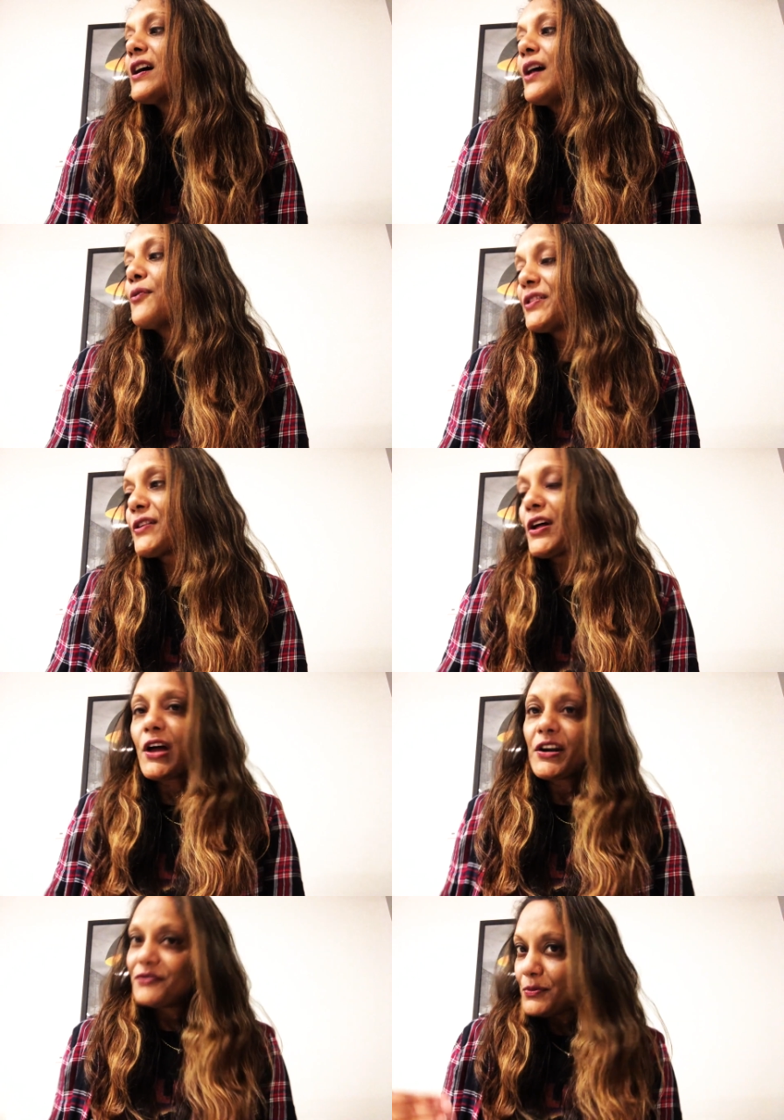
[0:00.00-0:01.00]
with a
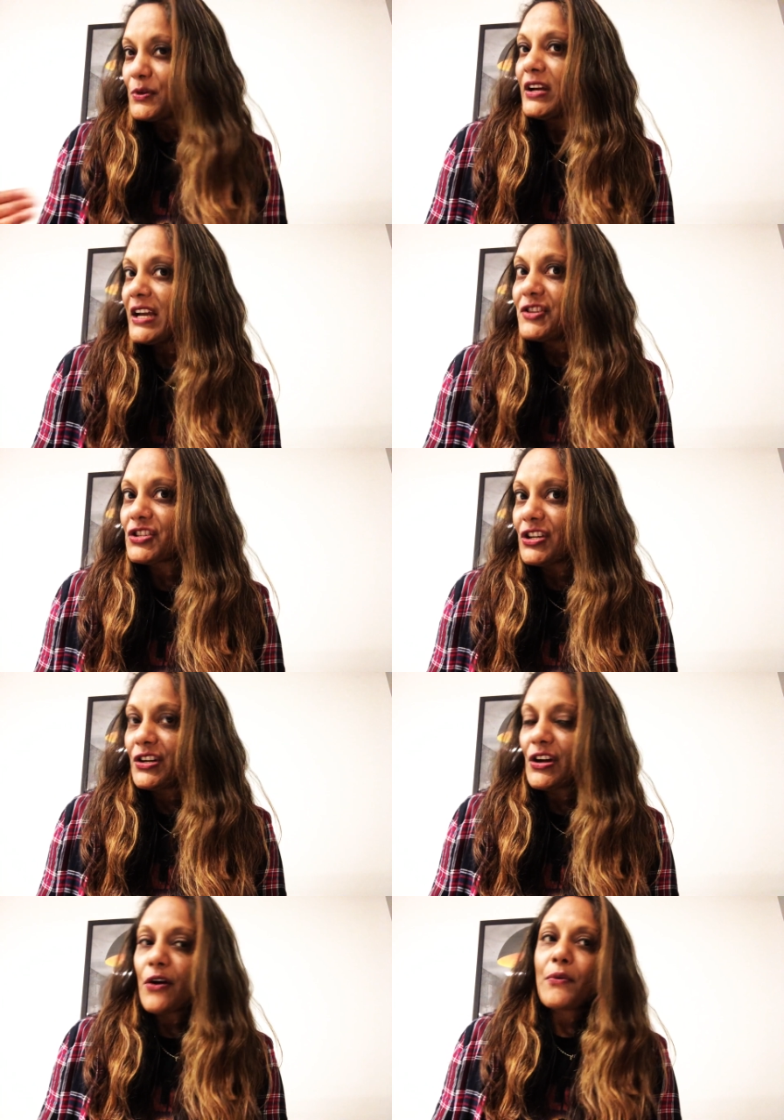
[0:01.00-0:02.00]
lot of
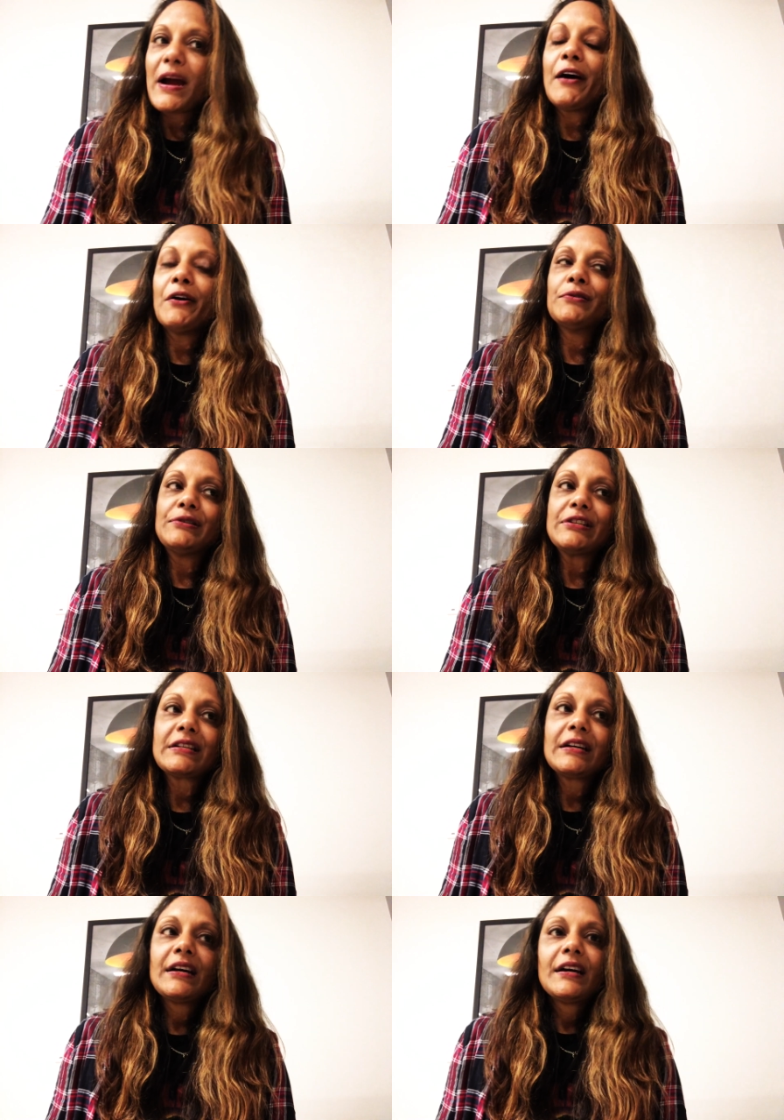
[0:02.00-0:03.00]
communication around
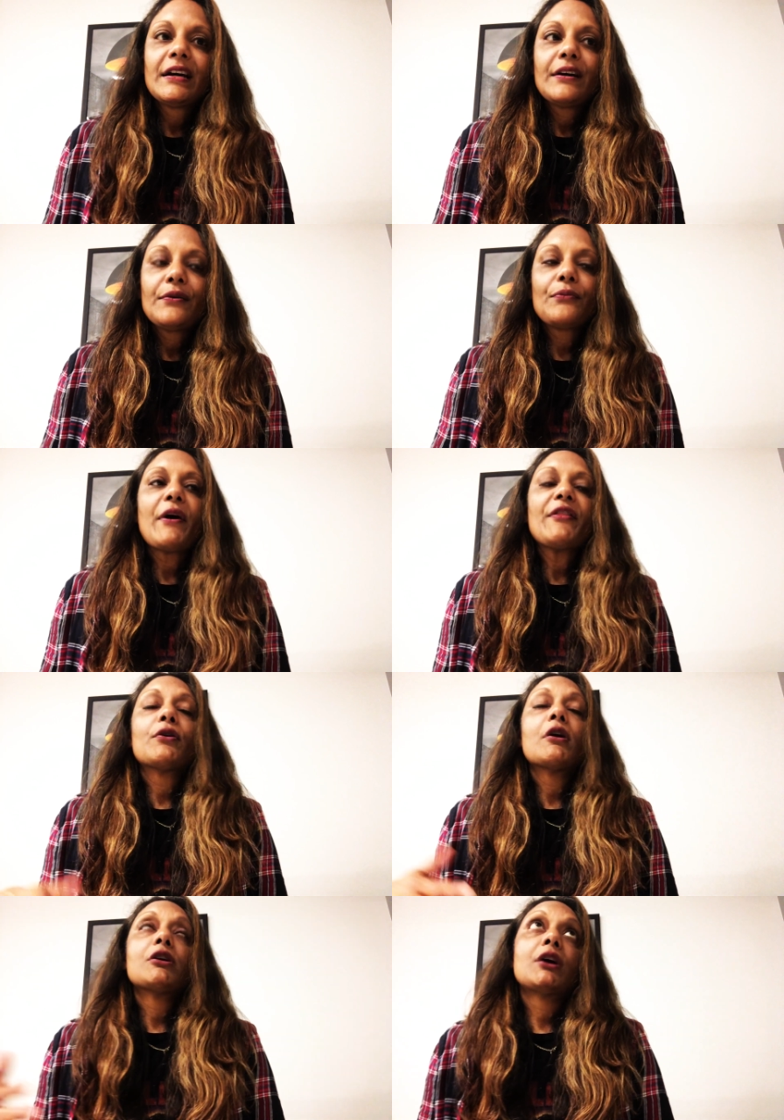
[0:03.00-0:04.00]

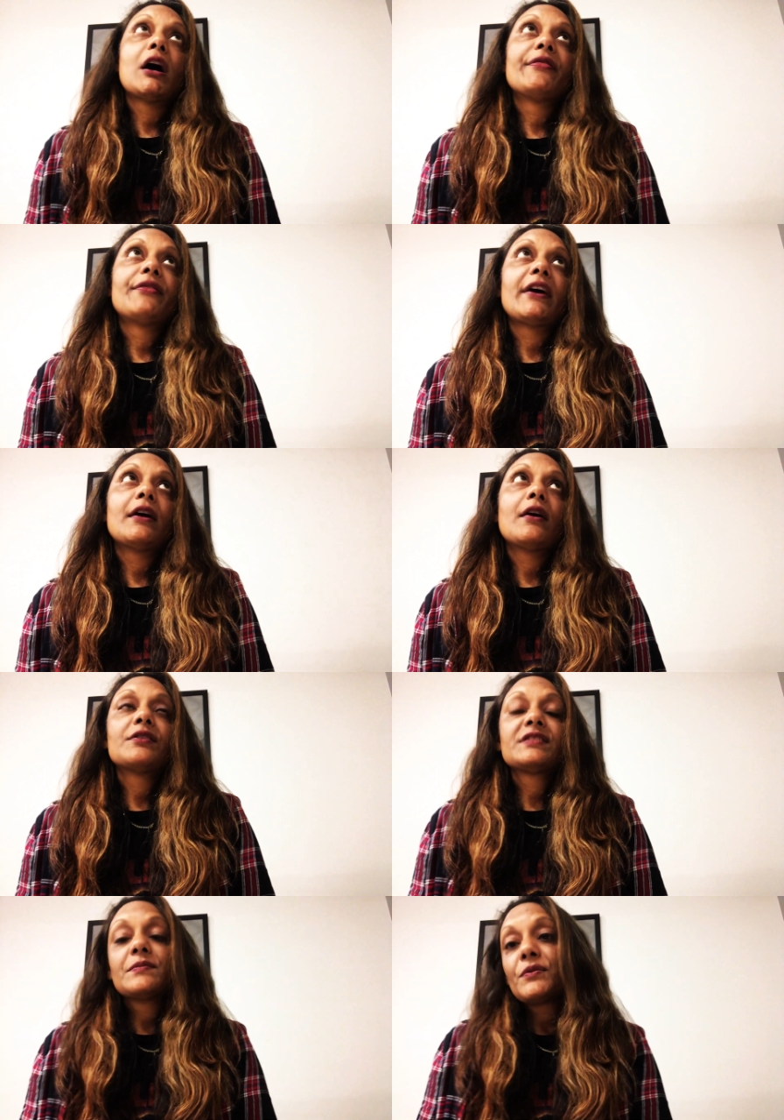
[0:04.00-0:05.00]
whether or not they are
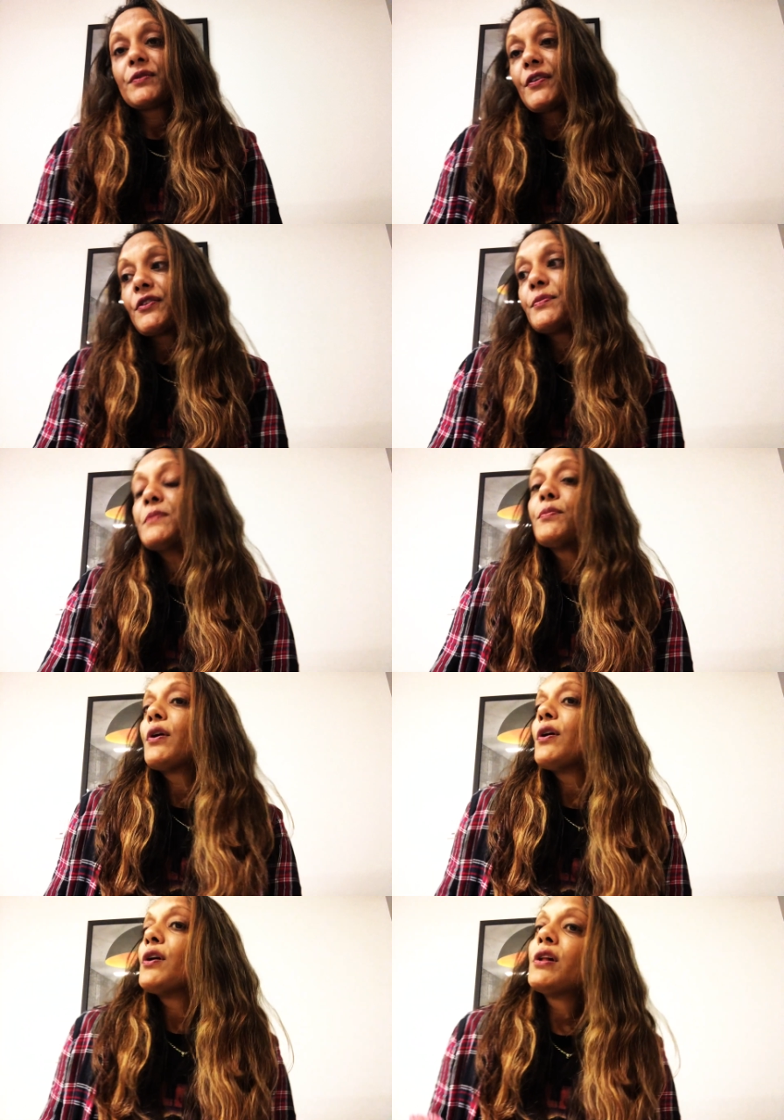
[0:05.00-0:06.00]
sleeping with other
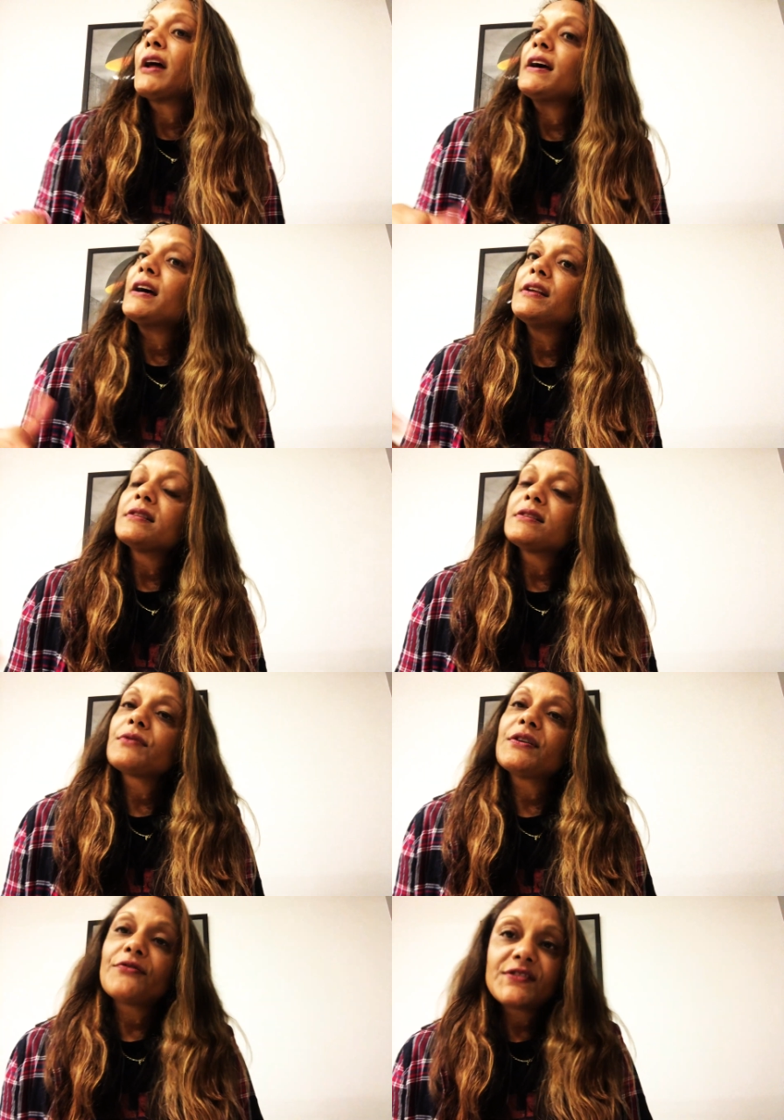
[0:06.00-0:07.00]
people, and
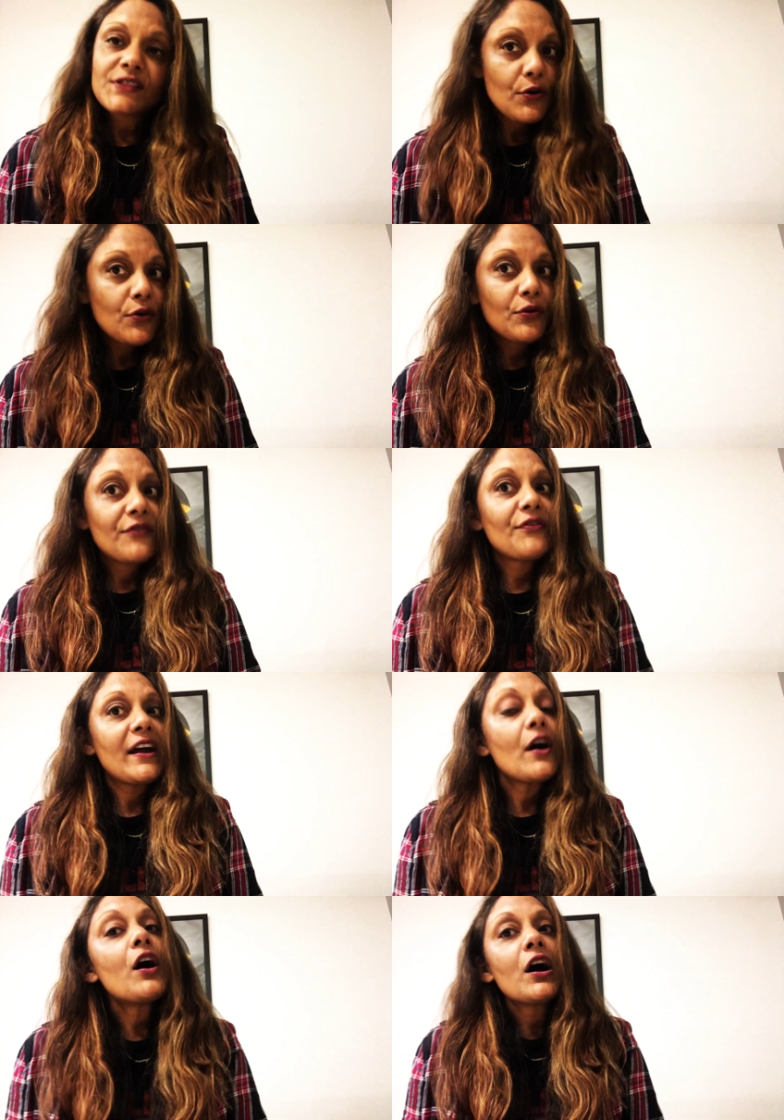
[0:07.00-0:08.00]
if so, if they
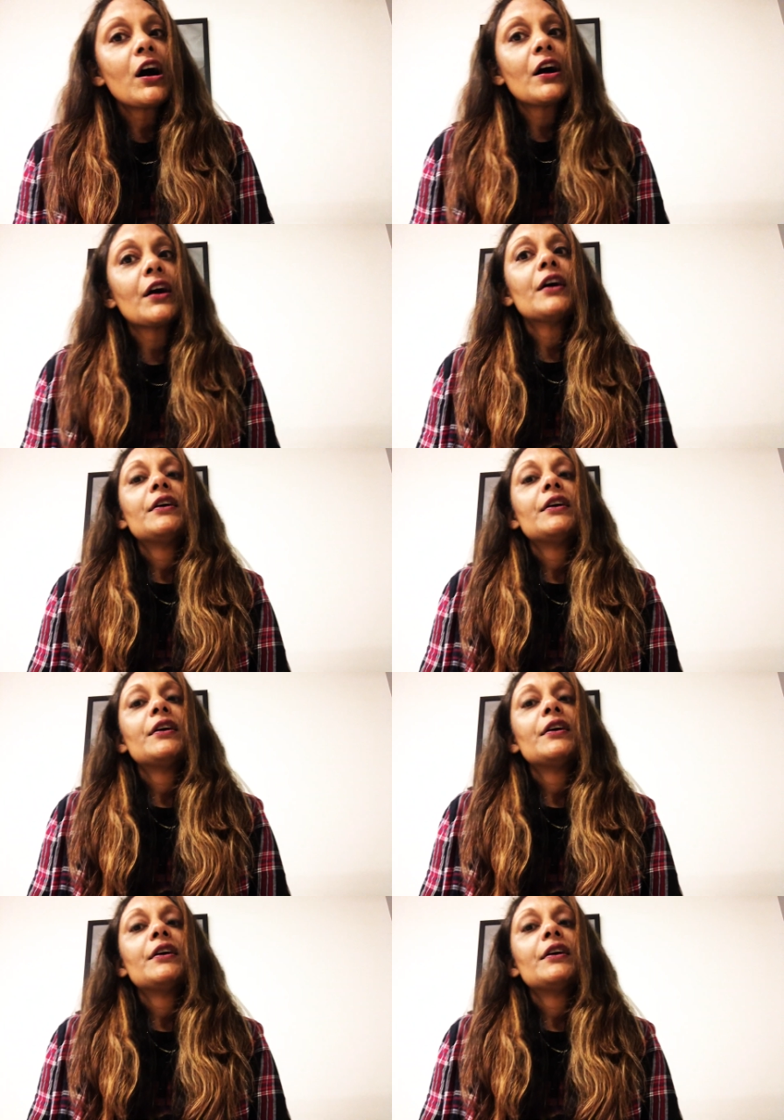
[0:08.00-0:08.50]
are,